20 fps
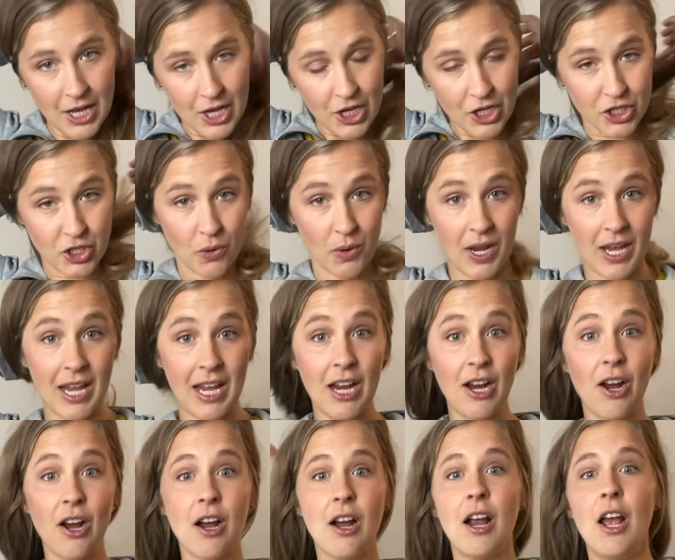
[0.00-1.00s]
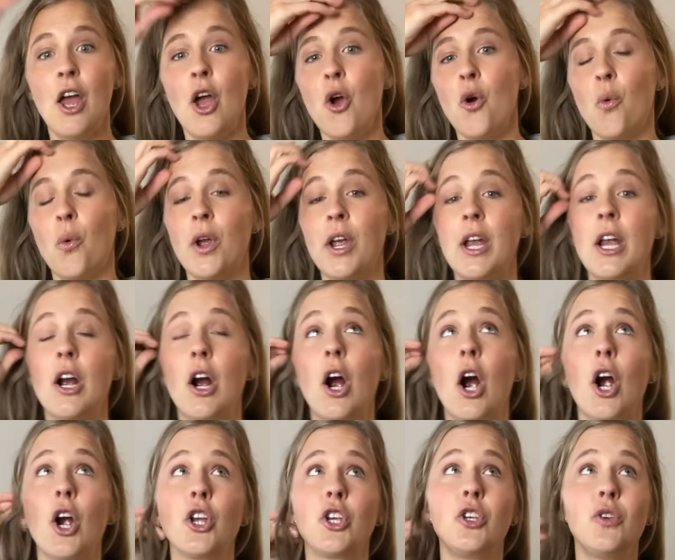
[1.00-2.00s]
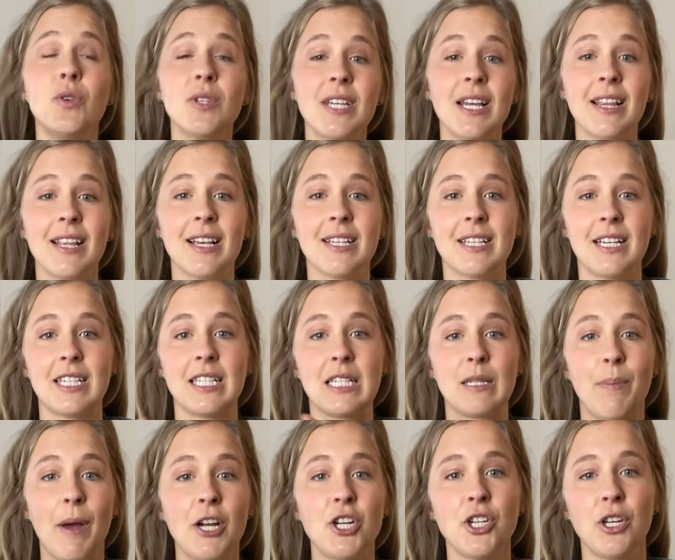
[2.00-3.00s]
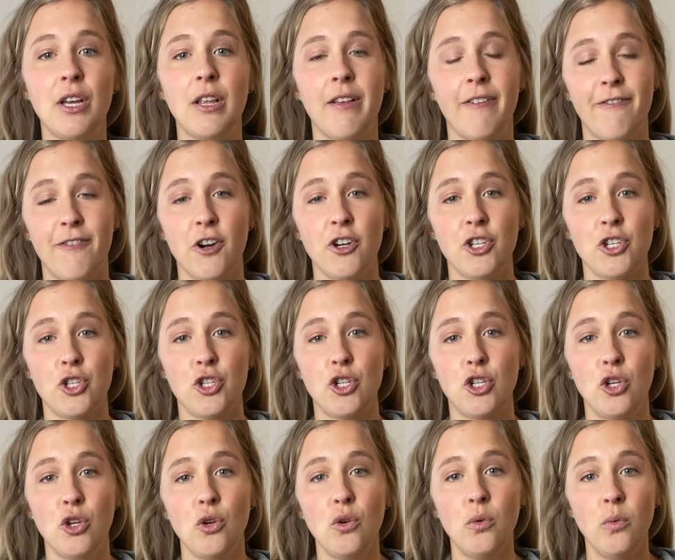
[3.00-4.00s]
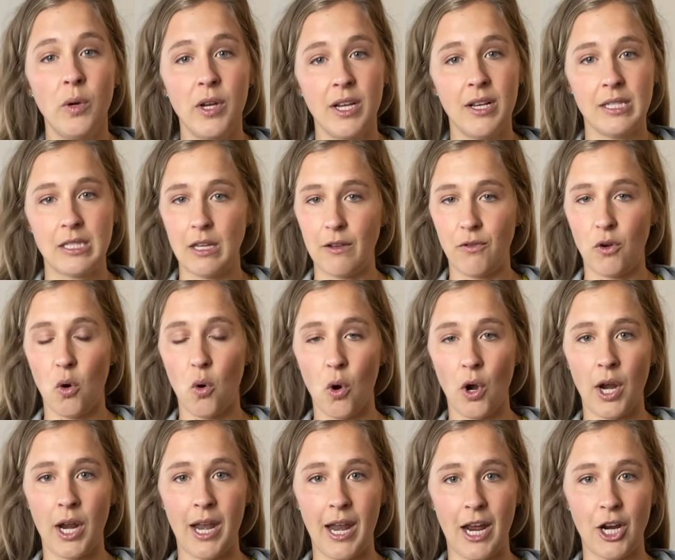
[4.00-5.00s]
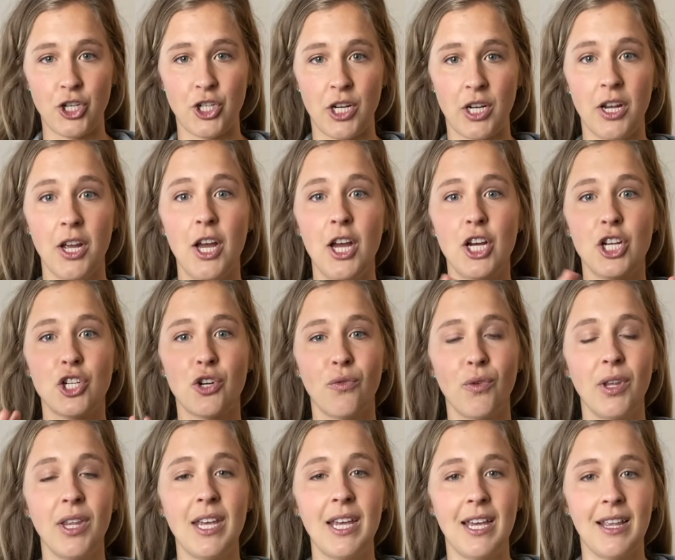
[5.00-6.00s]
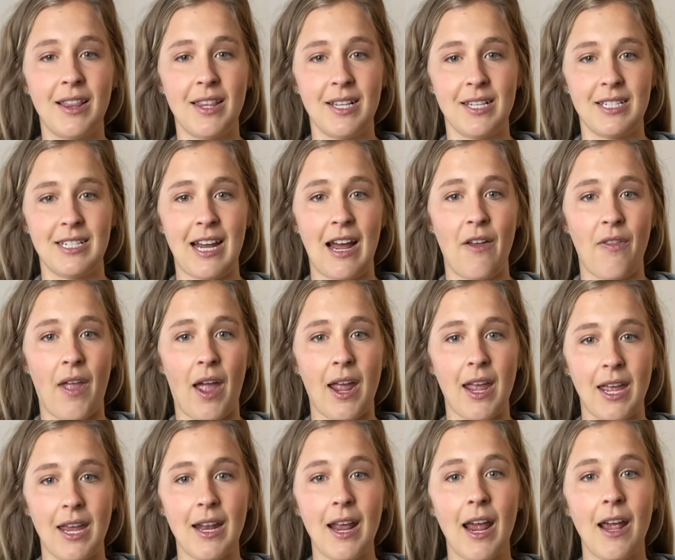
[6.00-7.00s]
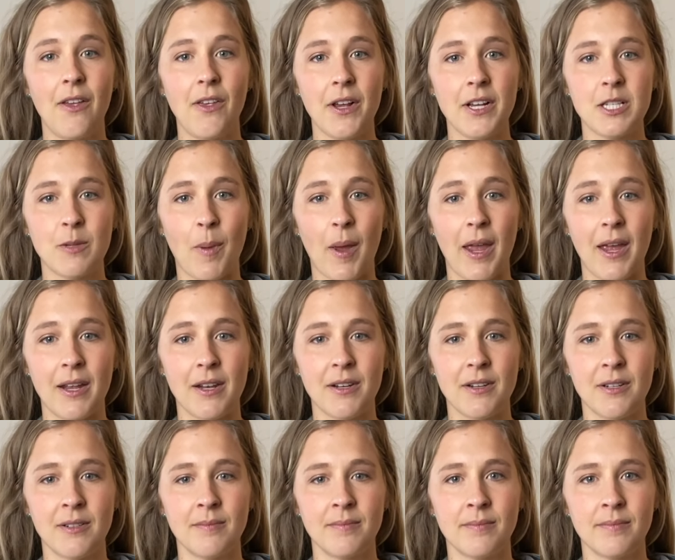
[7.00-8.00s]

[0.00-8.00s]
So here we are using this, especially in the first 2 weeks of core connection, to really get this down. That inhale, expand.